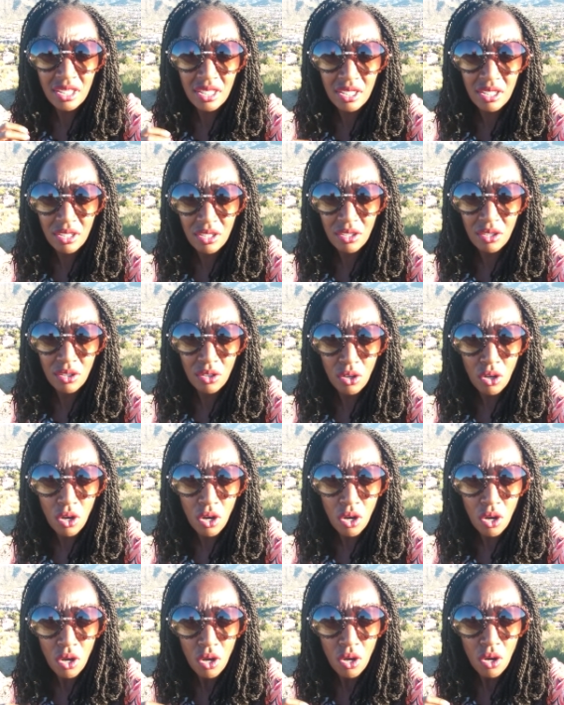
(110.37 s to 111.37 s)
to
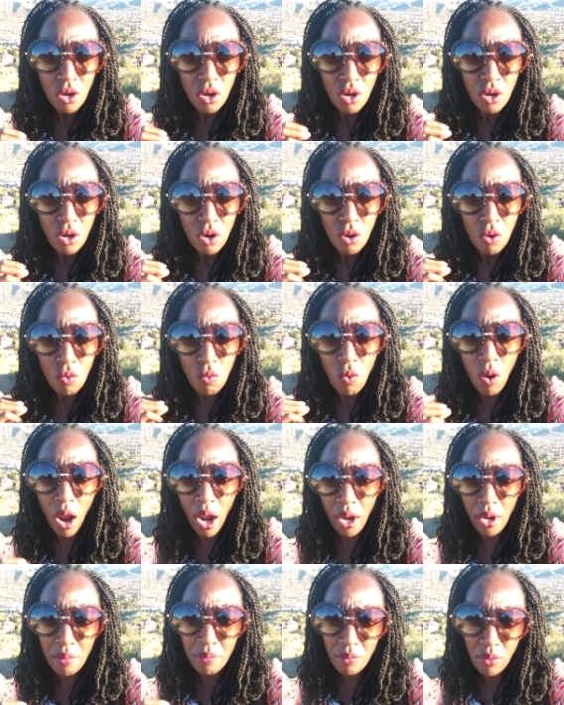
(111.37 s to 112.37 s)

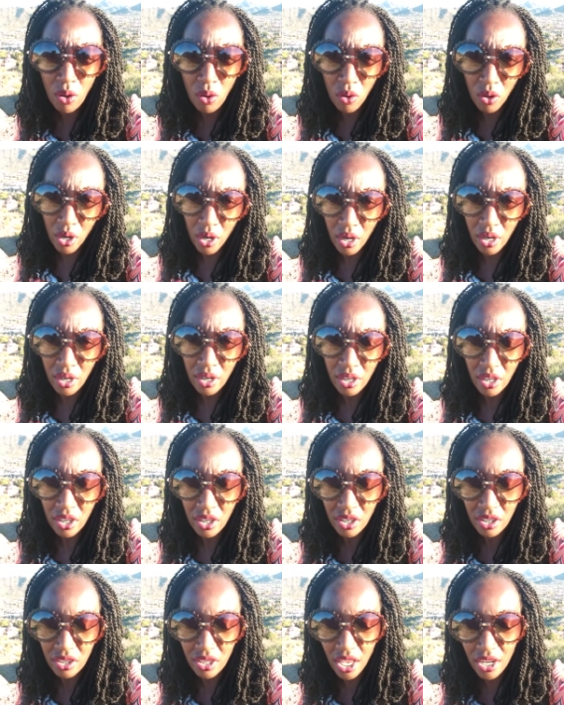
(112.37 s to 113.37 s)
work more
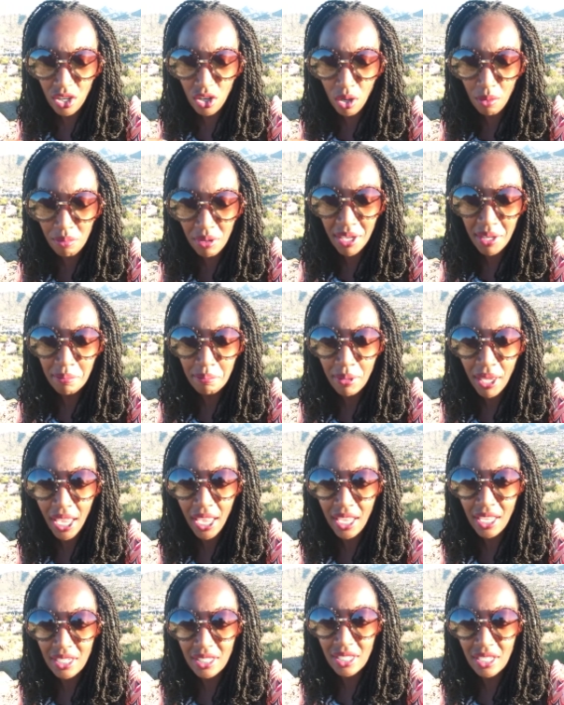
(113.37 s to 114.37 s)
than you're being
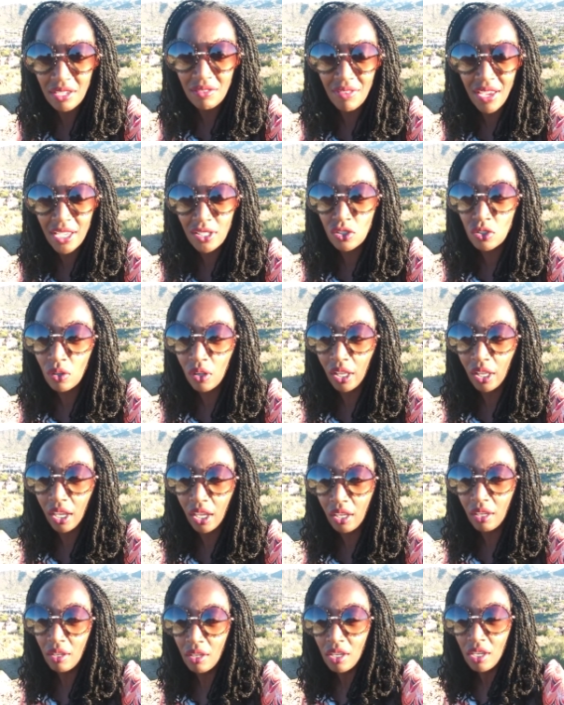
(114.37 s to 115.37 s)
paid,
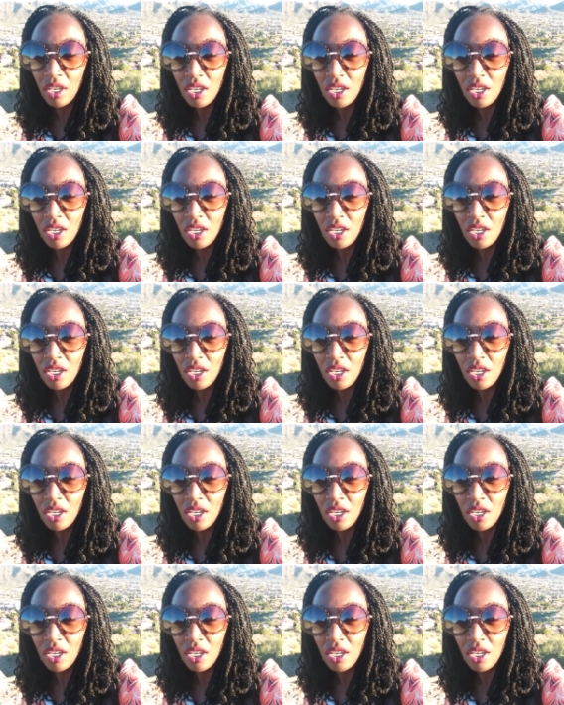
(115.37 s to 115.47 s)
eventually